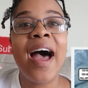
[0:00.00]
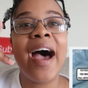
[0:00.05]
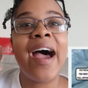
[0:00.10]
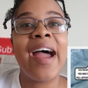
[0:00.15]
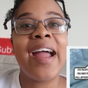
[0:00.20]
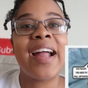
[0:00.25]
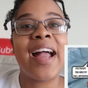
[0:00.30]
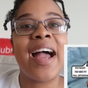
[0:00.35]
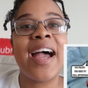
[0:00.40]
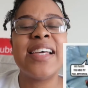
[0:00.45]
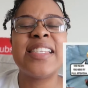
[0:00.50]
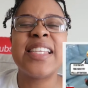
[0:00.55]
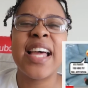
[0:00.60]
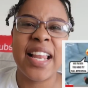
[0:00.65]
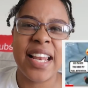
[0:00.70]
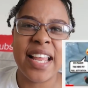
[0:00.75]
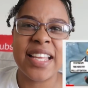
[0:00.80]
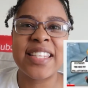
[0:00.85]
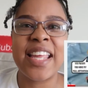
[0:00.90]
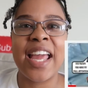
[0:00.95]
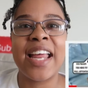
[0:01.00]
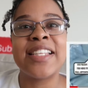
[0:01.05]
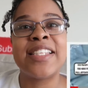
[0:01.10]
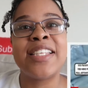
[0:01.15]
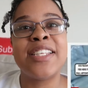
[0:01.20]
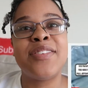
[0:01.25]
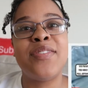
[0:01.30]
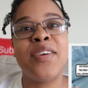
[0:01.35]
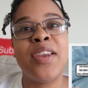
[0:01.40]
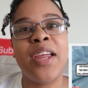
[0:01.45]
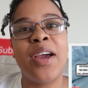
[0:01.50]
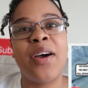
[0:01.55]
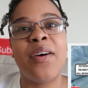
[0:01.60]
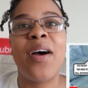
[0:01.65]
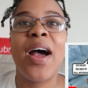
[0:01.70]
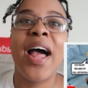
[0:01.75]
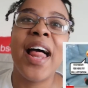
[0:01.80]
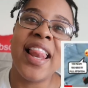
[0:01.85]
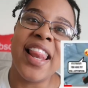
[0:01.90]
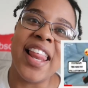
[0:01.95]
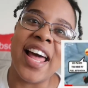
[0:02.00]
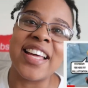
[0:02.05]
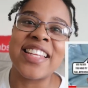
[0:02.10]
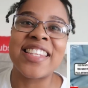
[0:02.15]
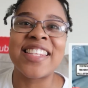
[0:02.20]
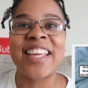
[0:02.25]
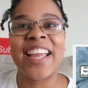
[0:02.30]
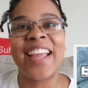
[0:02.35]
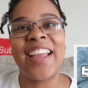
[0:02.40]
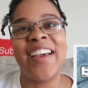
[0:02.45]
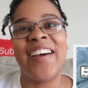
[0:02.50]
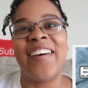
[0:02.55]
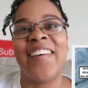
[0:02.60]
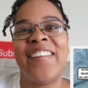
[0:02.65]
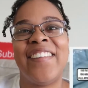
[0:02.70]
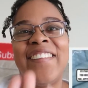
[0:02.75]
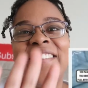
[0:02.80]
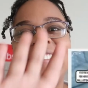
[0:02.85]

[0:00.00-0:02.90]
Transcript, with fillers: Alright guys, let's get into this video. Let's go.